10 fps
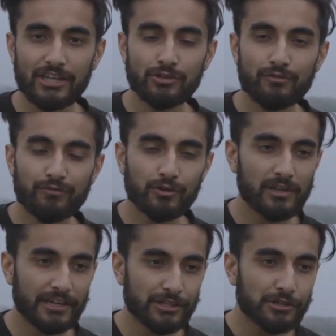You feel
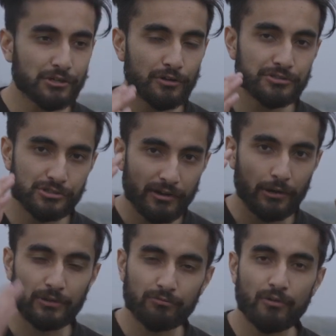like you can concentrate
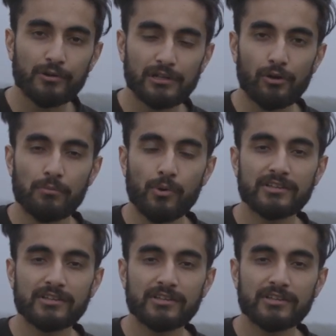on the road a lot more.